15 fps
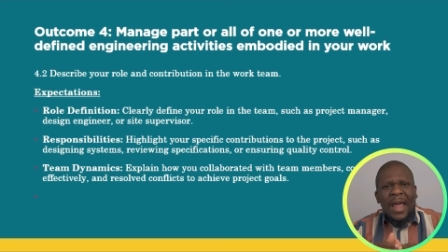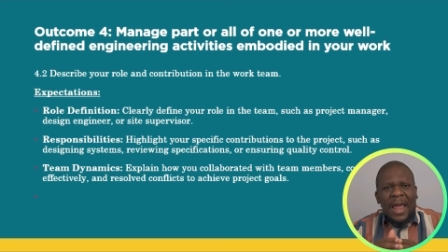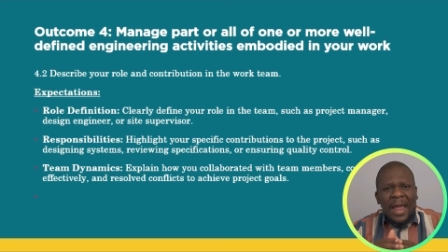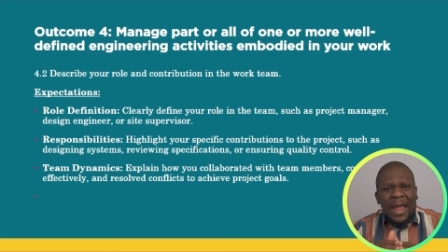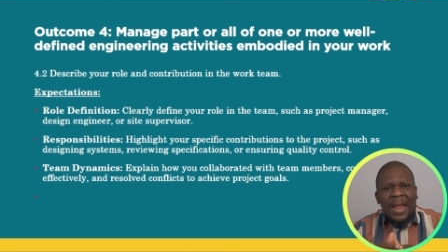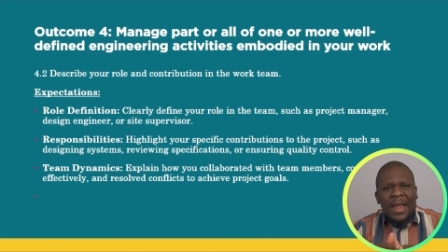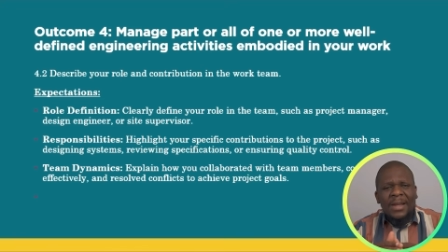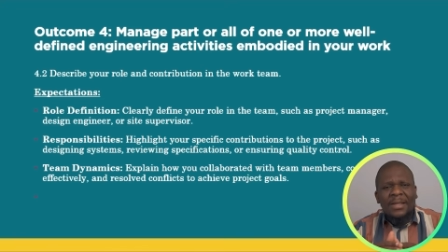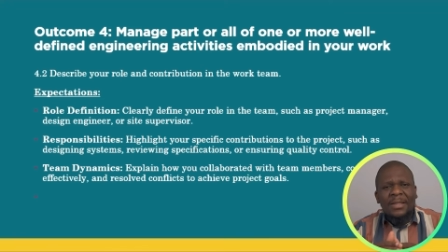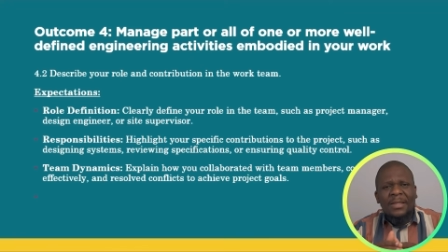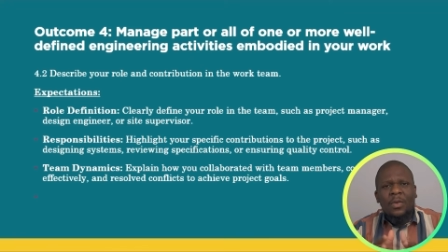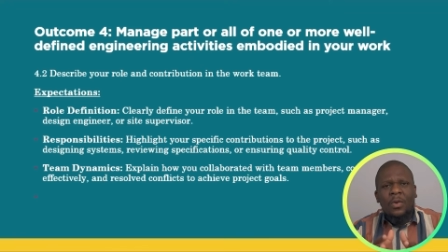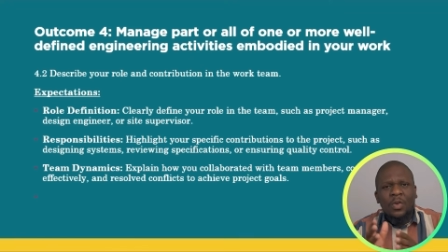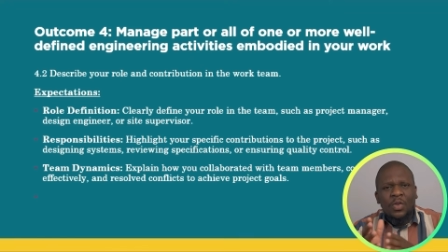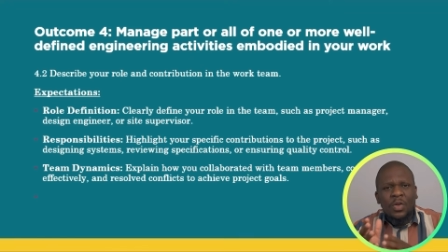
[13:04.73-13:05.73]
and
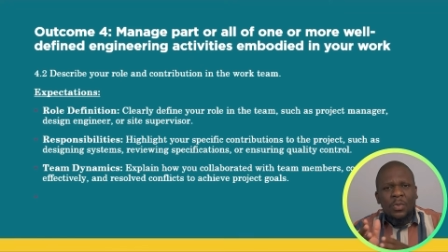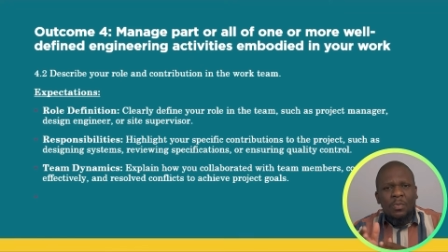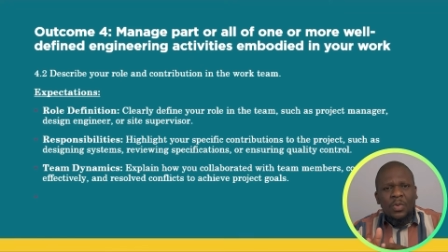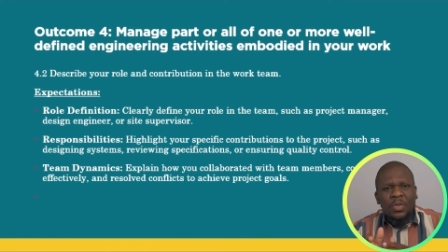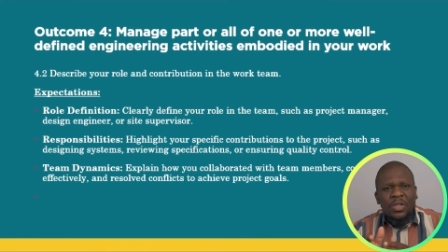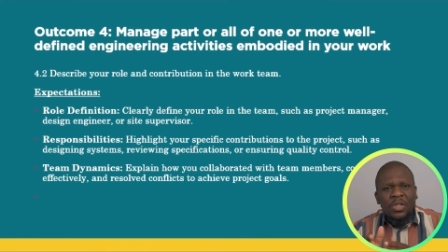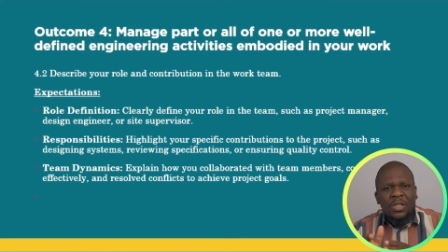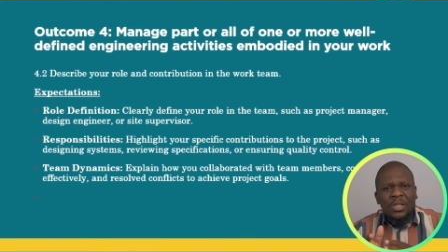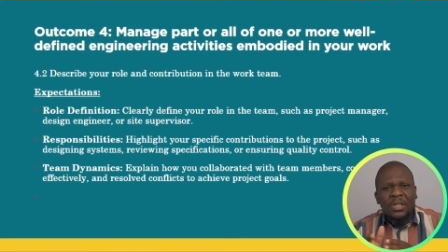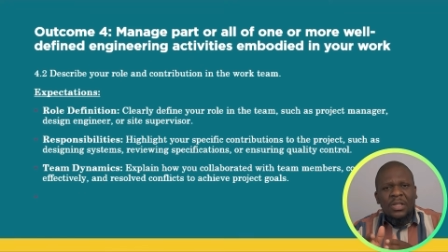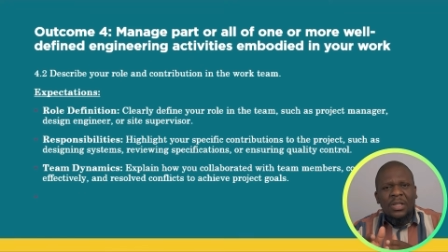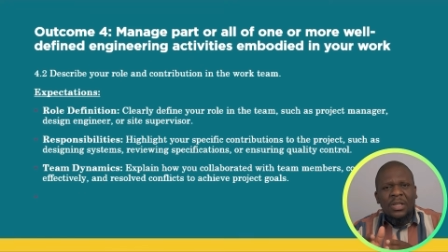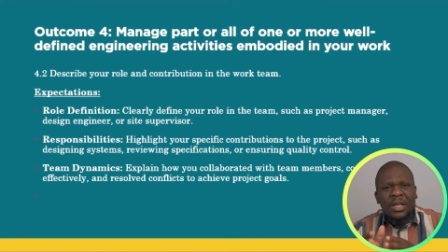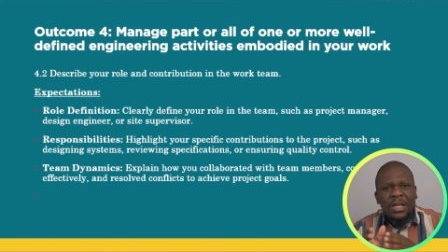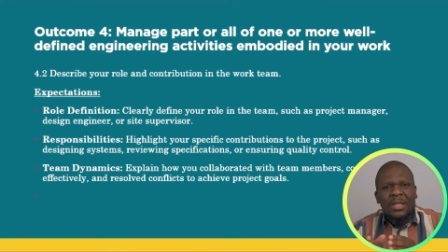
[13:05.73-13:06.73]
contribution
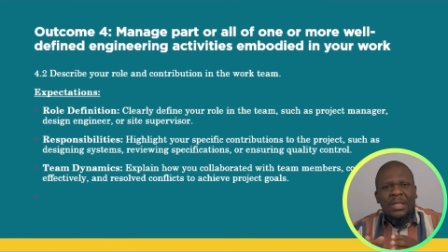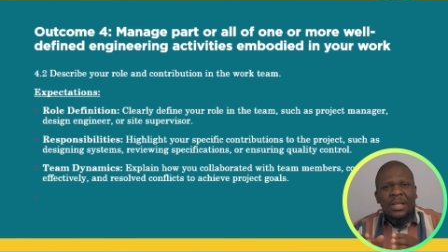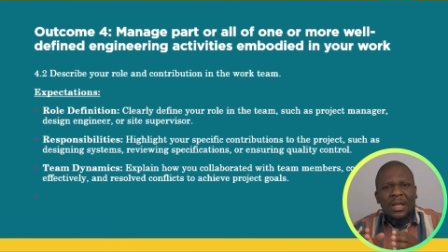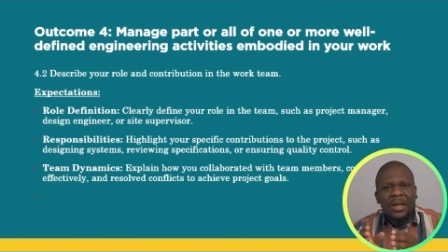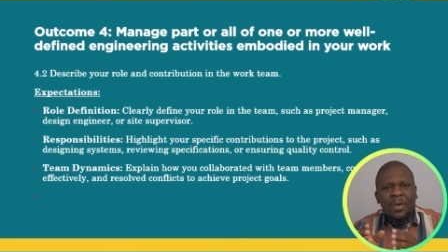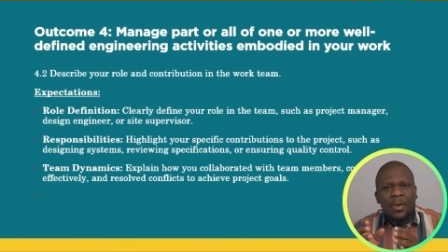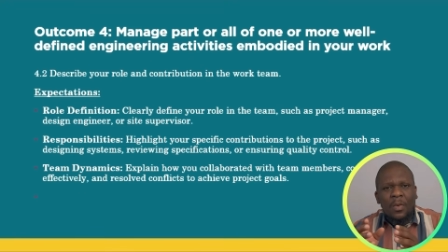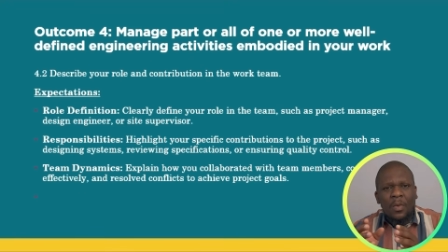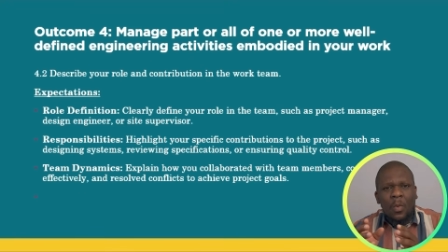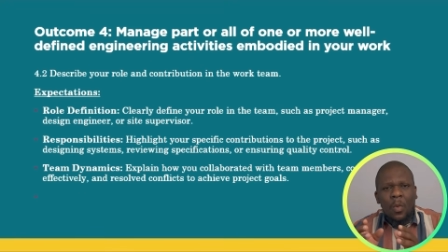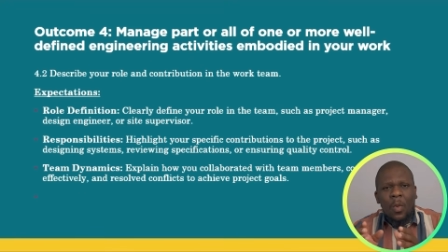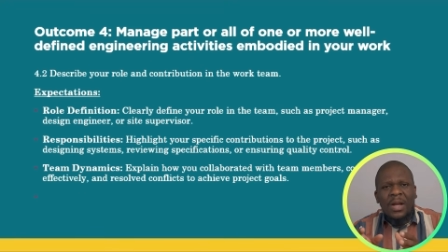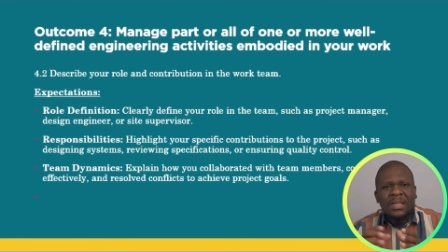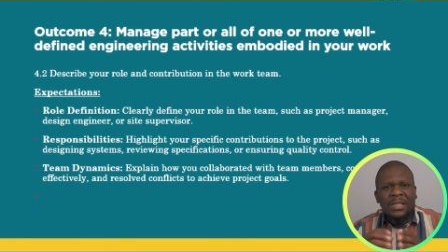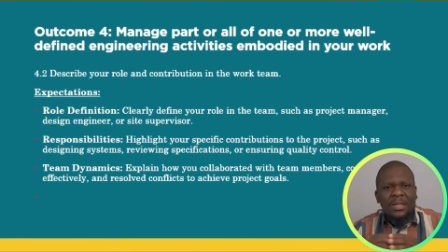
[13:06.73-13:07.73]
in the
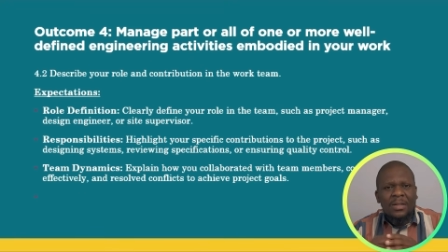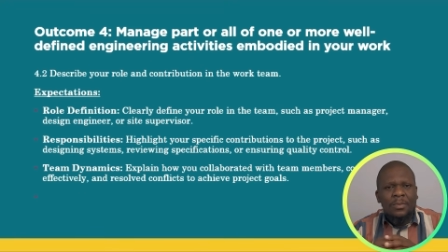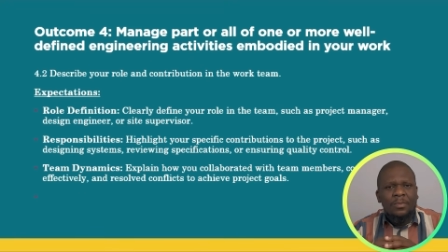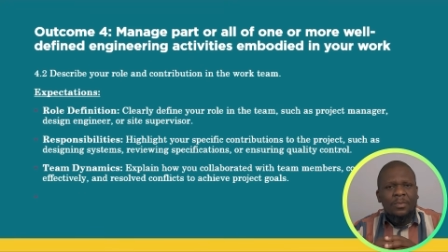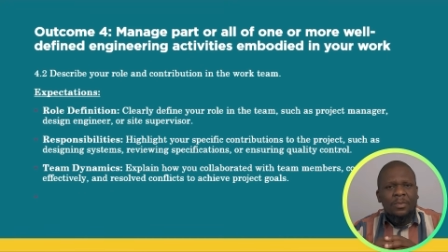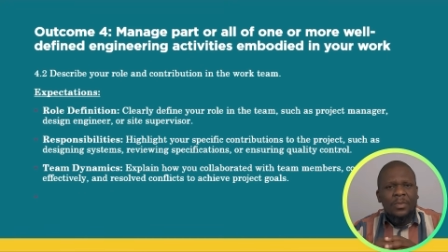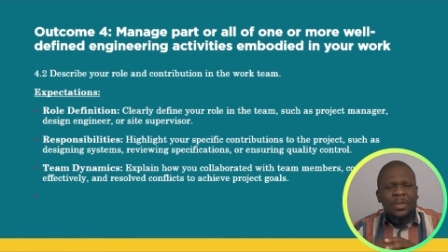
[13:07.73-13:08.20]
work team.